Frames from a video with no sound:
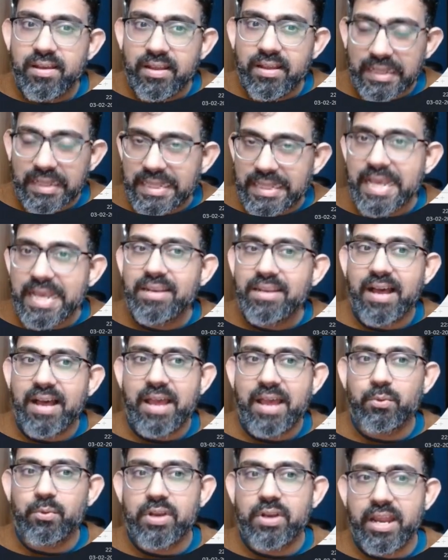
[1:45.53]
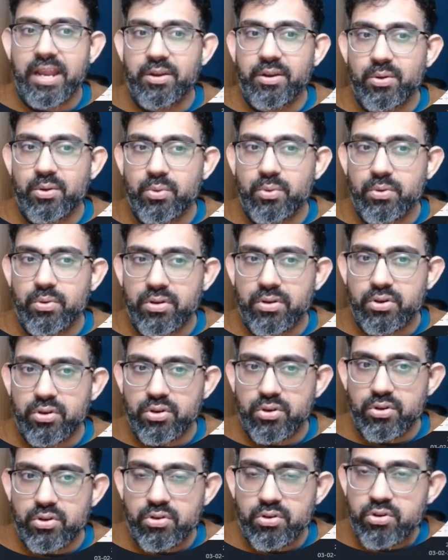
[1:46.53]
then I would like to
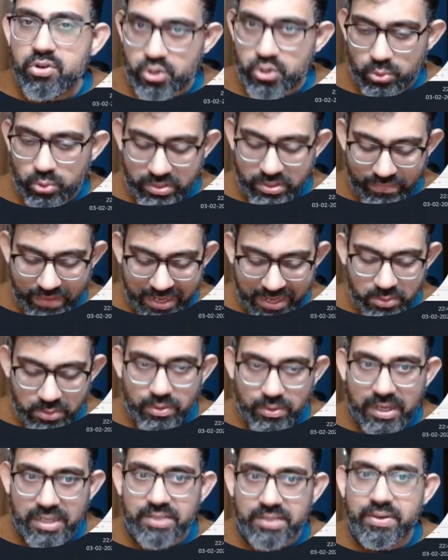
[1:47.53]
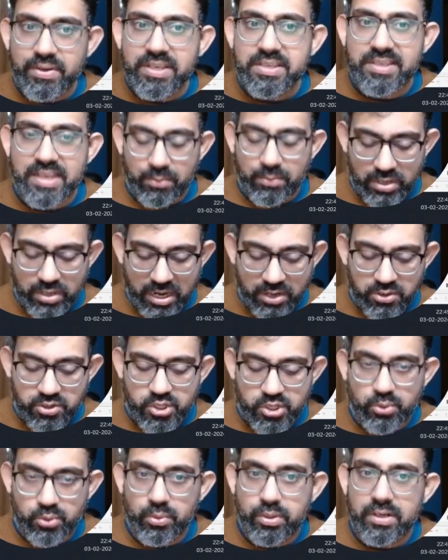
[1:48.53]
show the value, otherwise I would like to
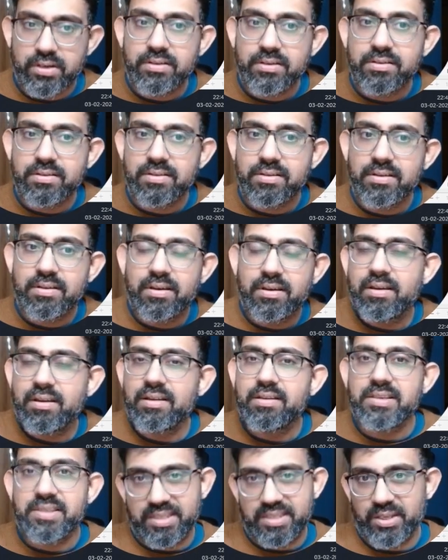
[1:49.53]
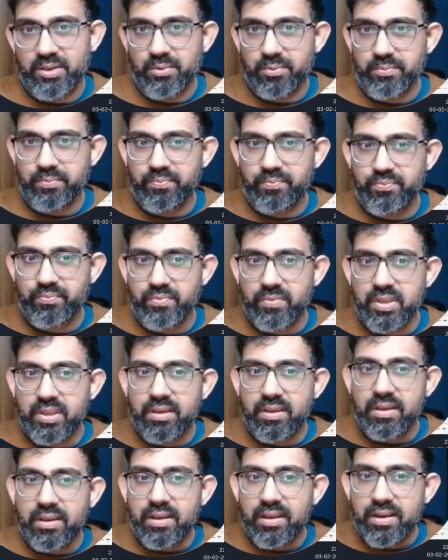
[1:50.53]
show a 0.
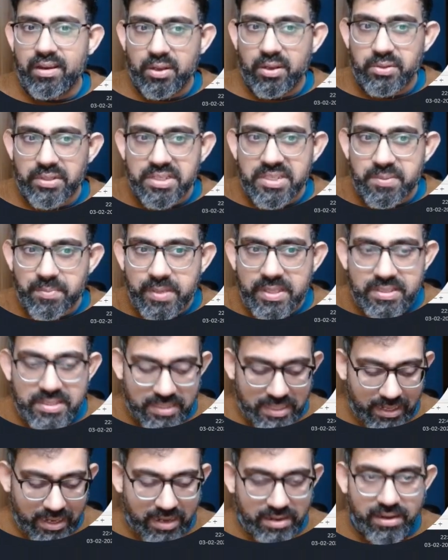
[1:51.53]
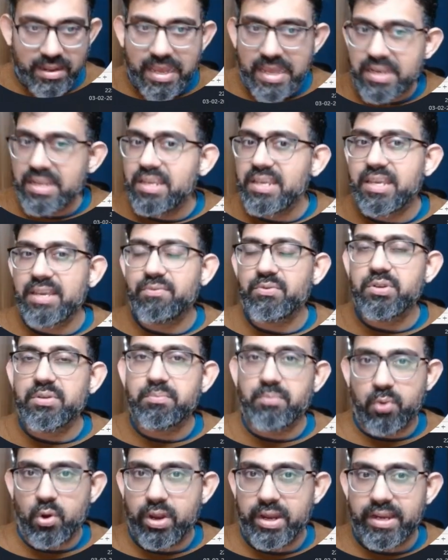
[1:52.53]
Now this means that at any given
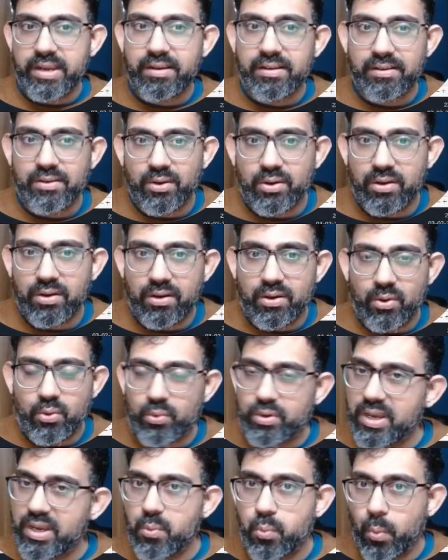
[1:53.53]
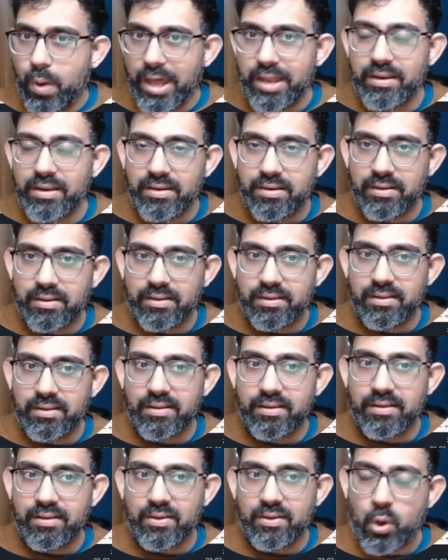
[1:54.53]
point, only one
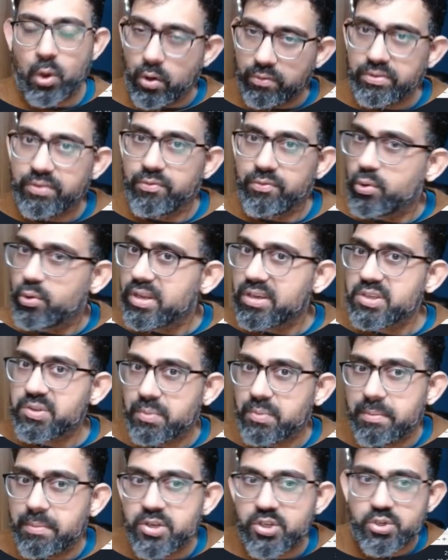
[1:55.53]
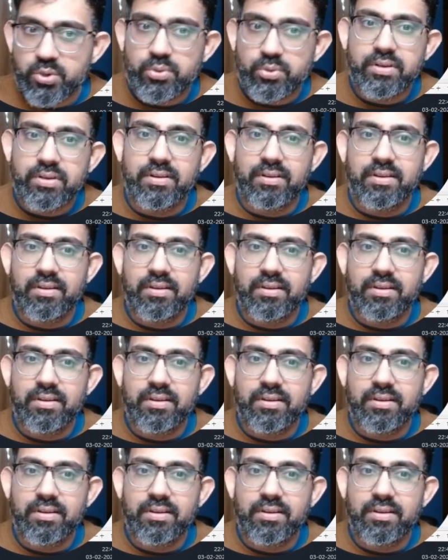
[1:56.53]
of the 4 years will be shown.